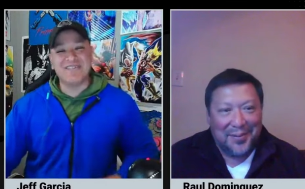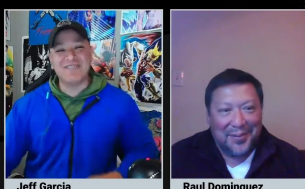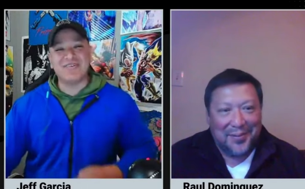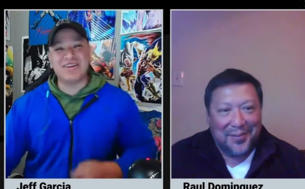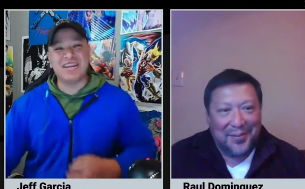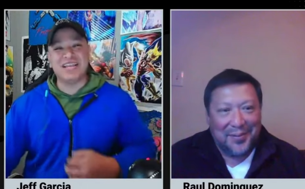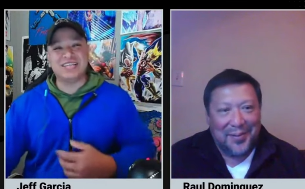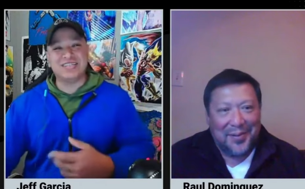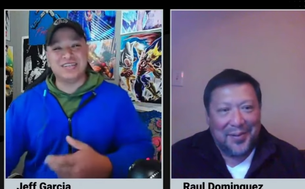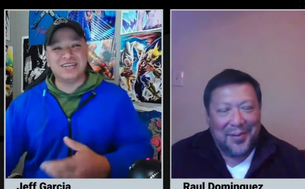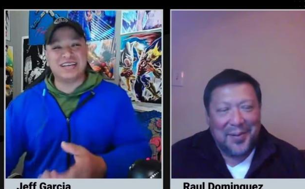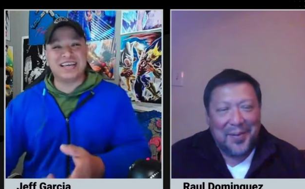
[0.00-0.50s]

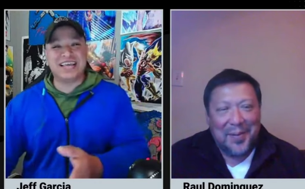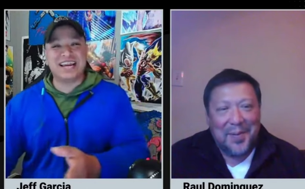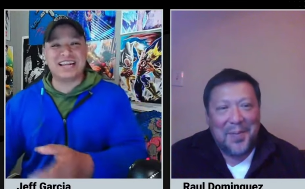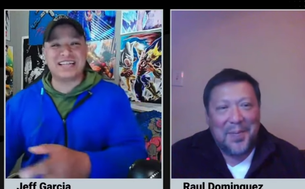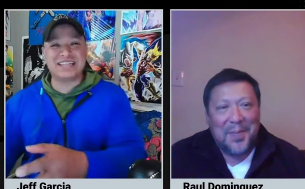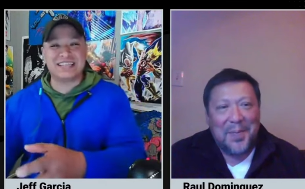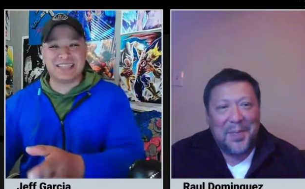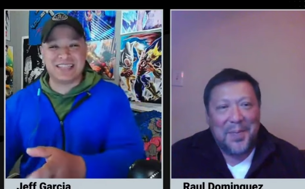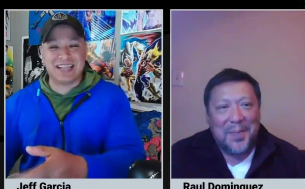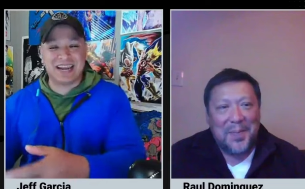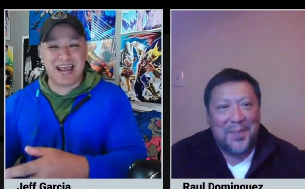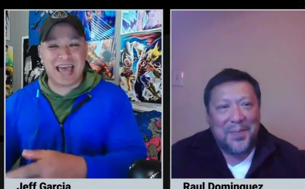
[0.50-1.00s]
Speaker 1: we need you to get
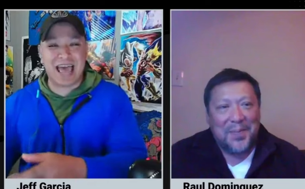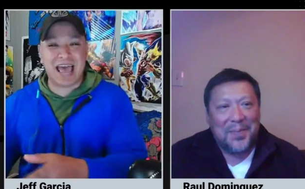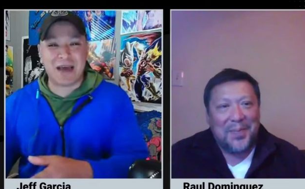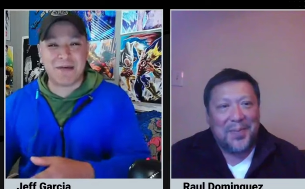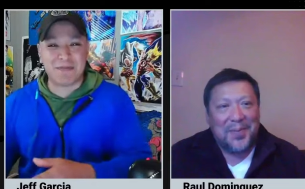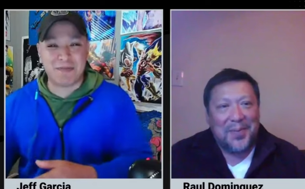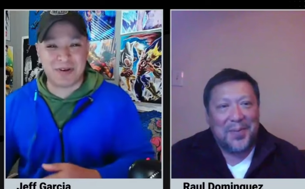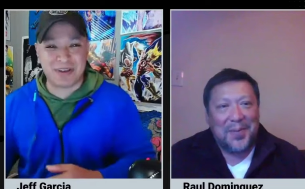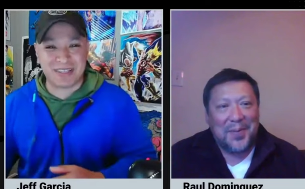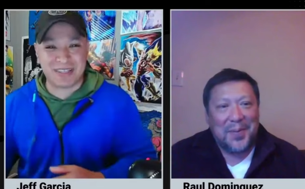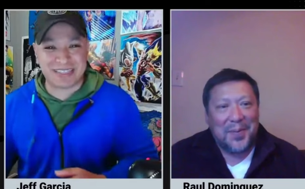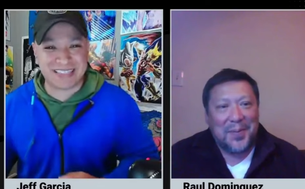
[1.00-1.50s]
into the
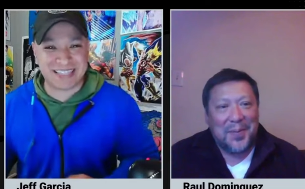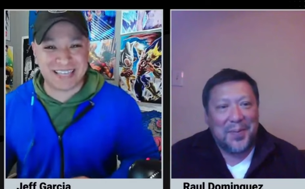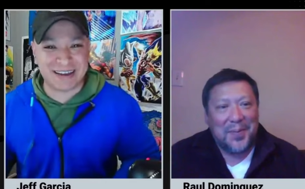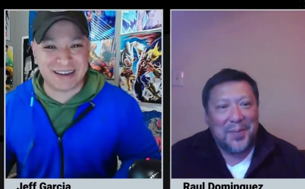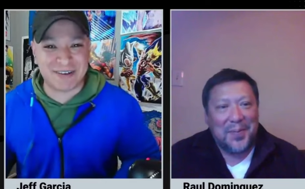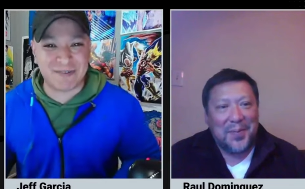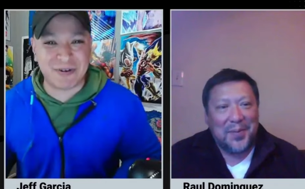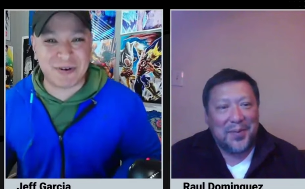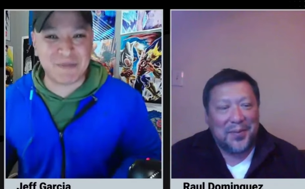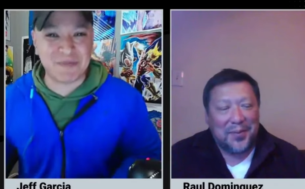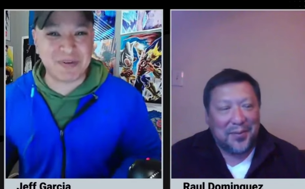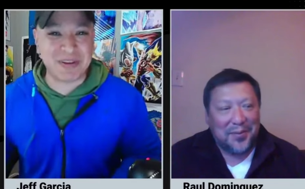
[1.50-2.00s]
lab with
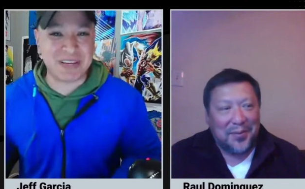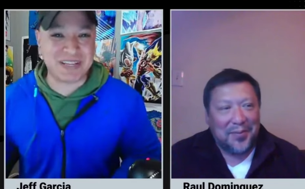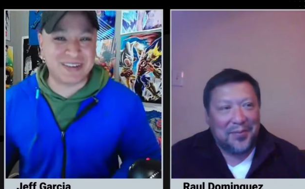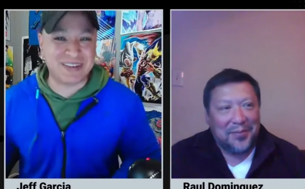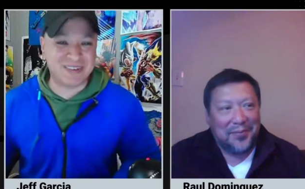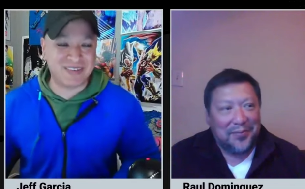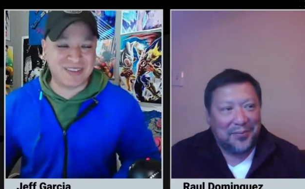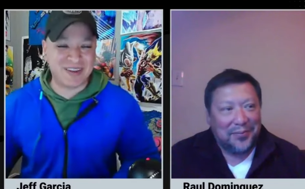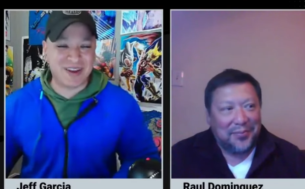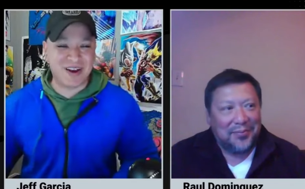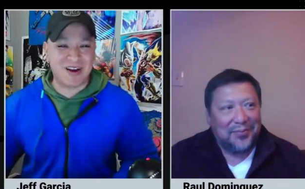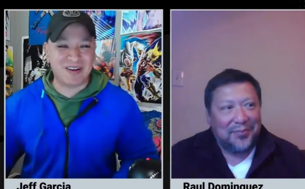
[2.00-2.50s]
uh, Wemby
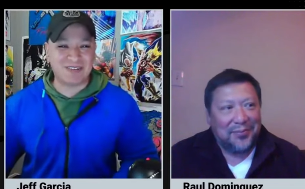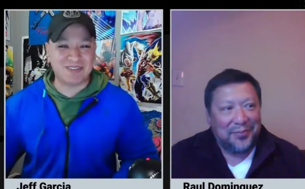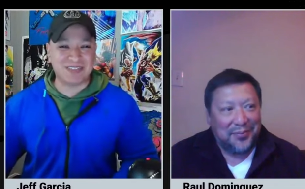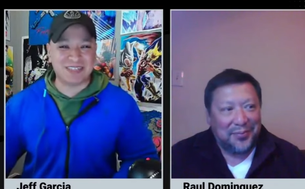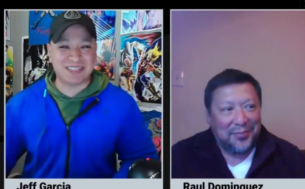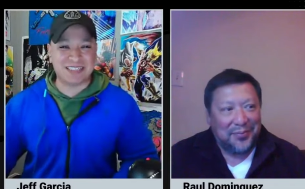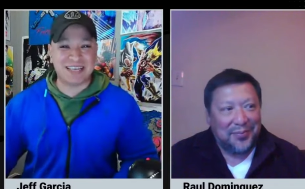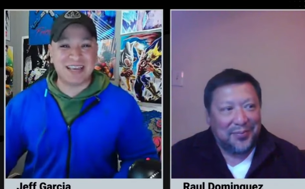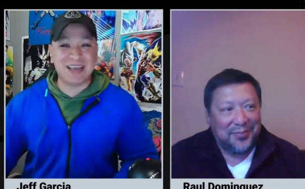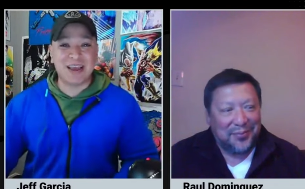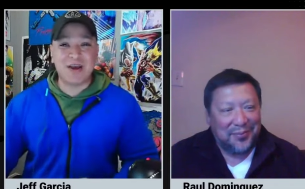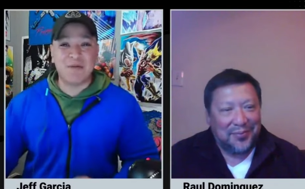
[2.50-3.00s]
during the
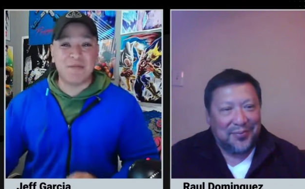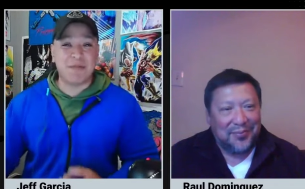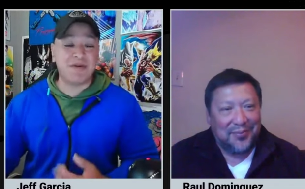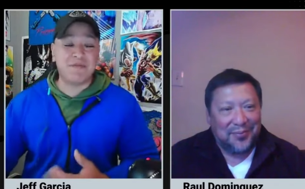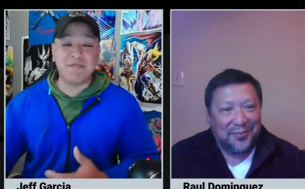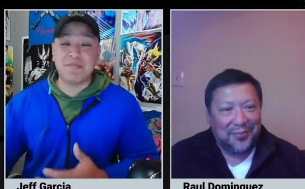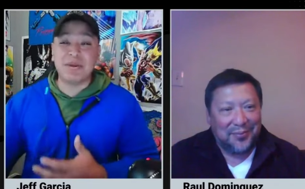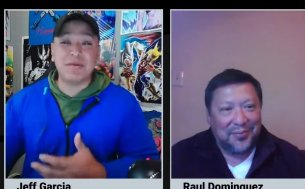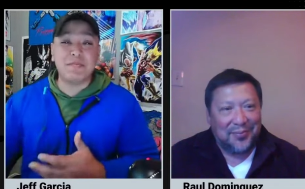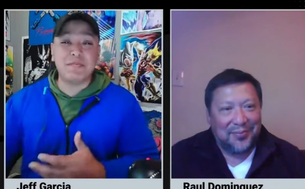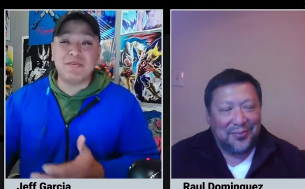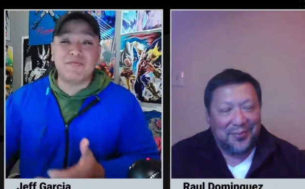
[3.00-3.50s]
offseason.
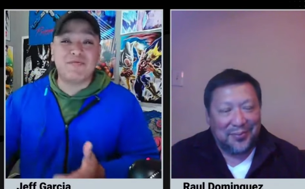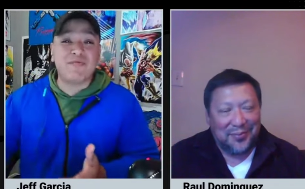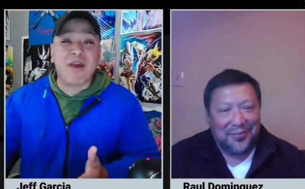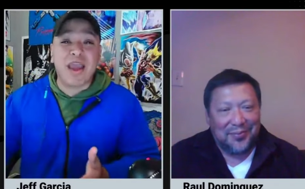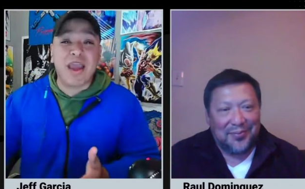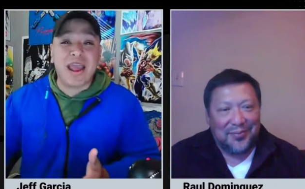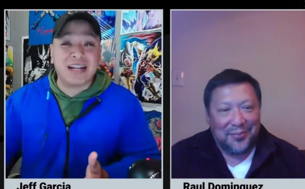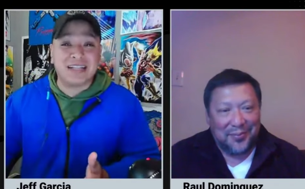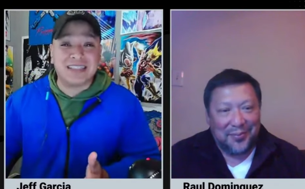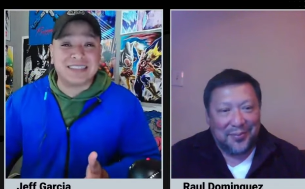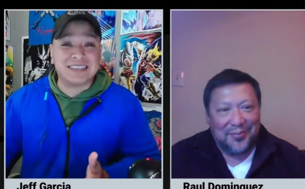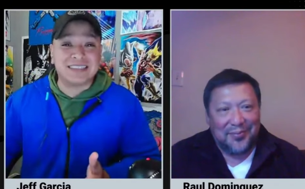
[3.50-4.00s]
Meet, meet him in
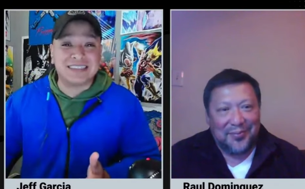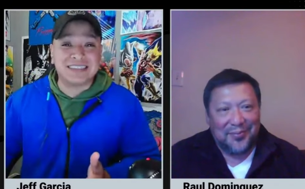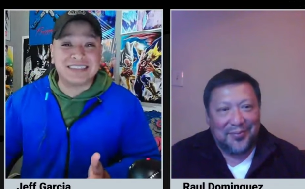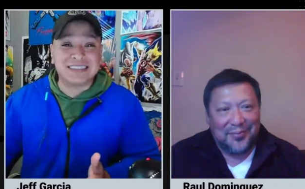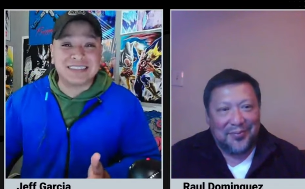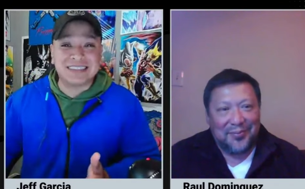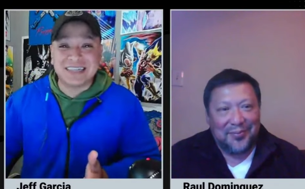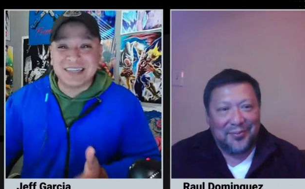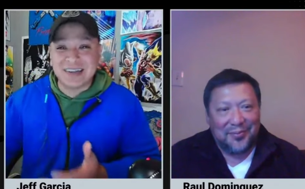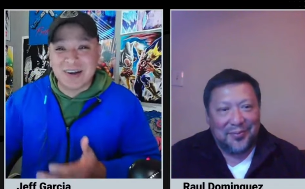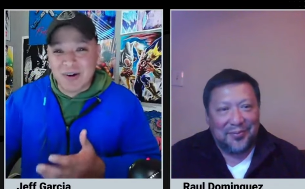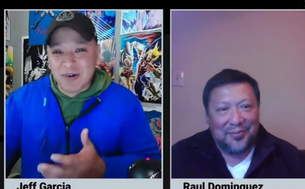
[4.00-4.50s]
France.
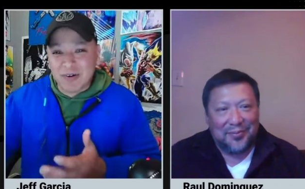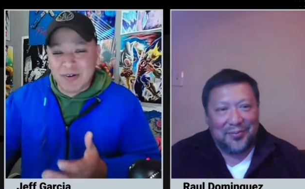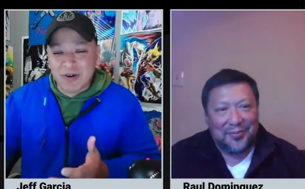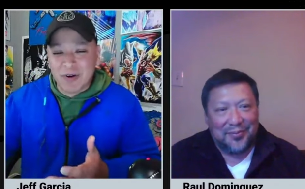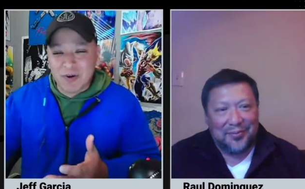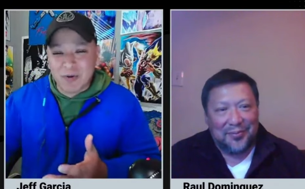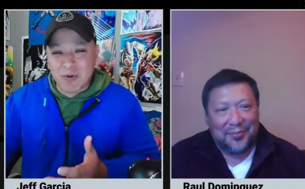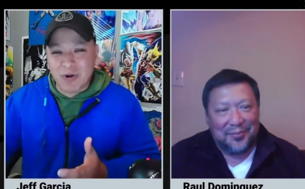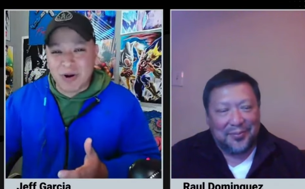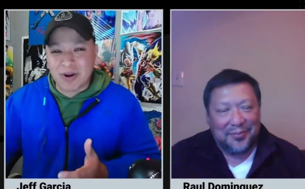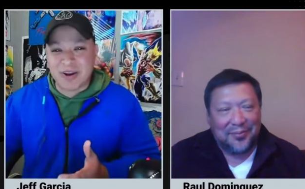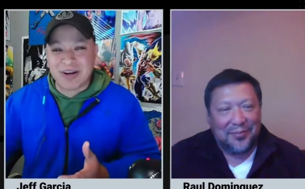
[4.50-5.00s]
Go
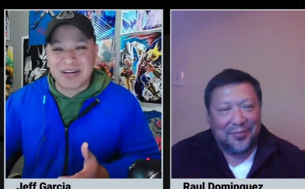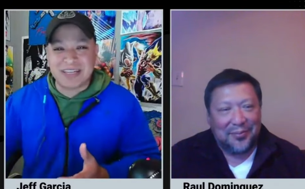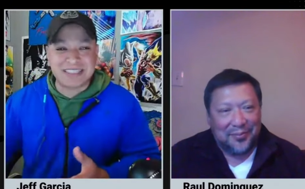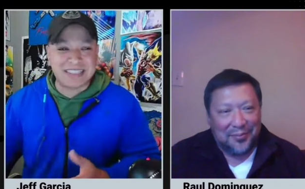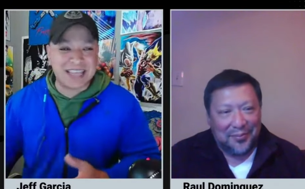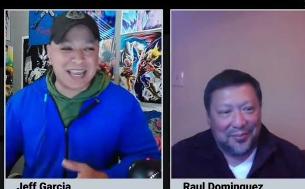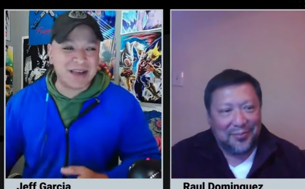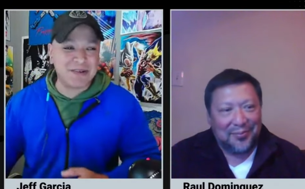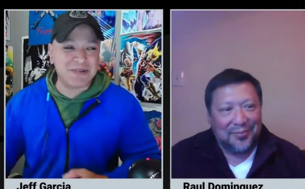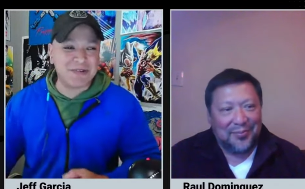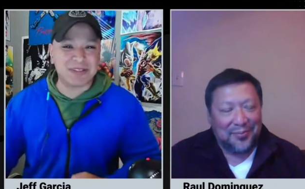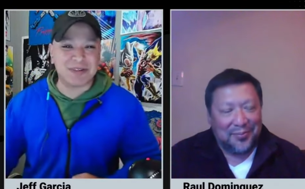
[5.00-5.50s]
go work on
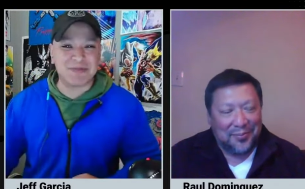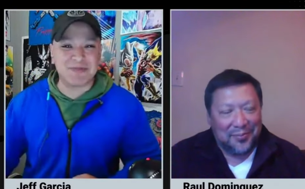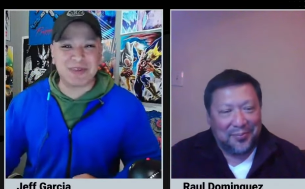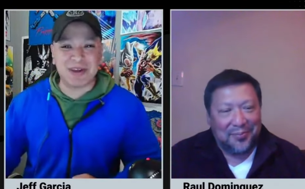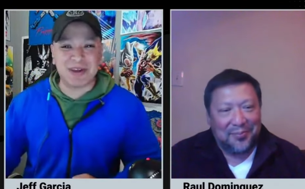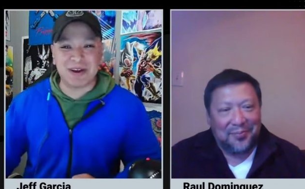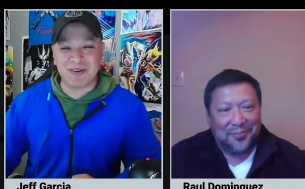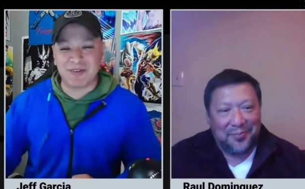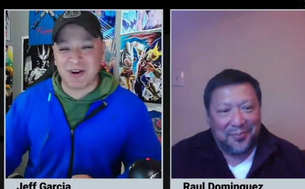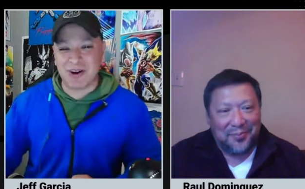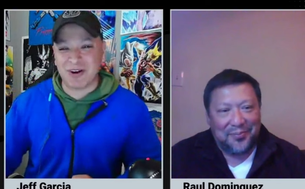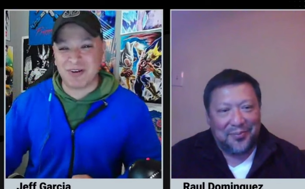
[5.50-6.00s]
his game with him
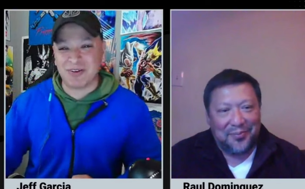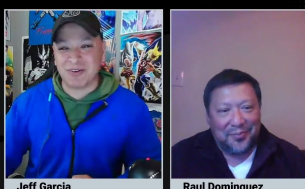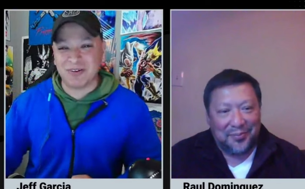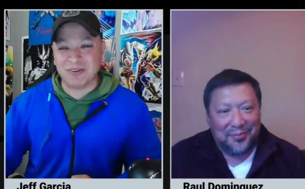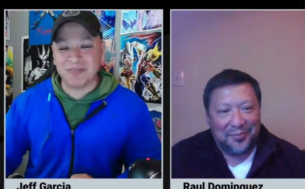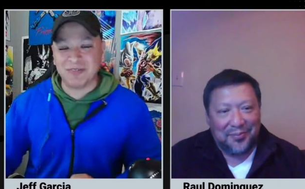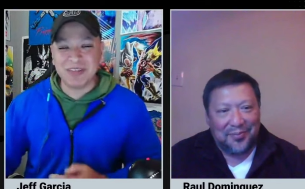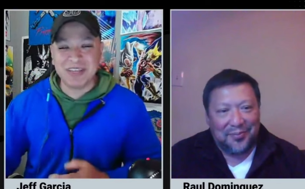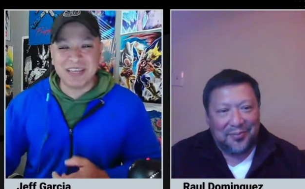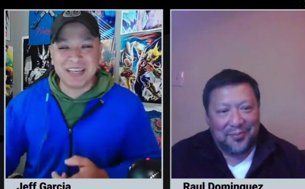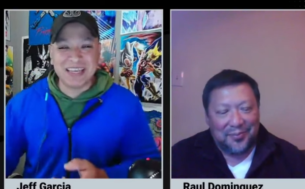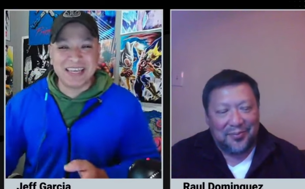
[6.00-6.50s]
there, Raul.